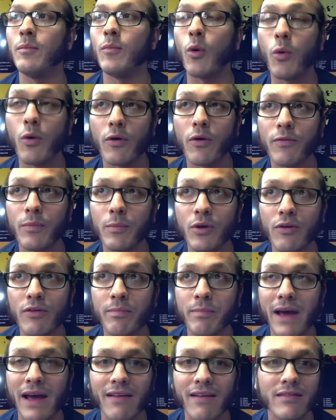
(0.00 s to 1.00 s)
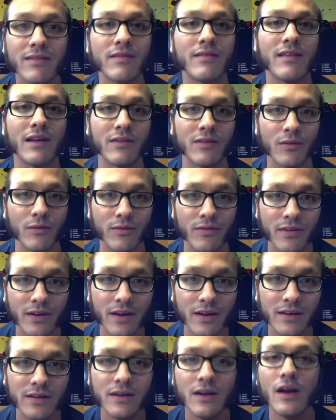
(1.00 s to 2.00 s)
or from years past, Santa
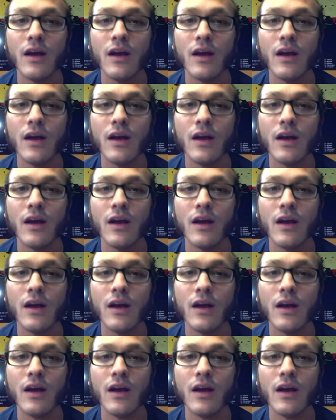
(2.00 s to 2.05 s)
Lucia,